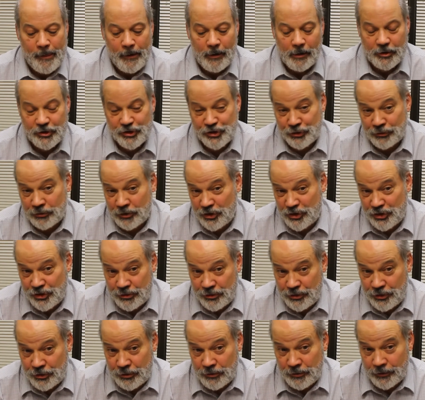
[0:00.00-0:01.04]
As soon as you
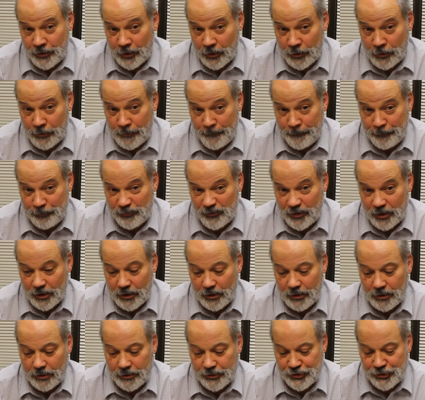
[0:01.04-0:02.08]
do, though,
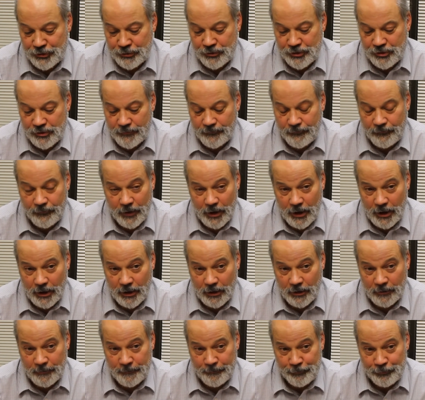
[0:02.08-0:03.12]
as soon as you
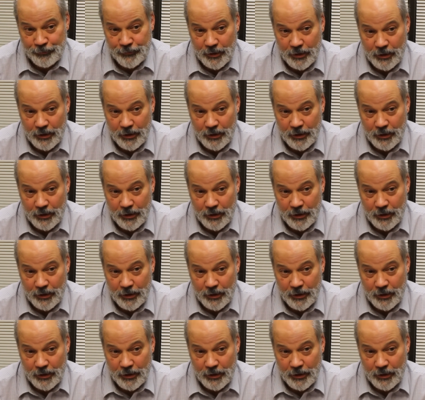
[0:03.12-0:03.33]
file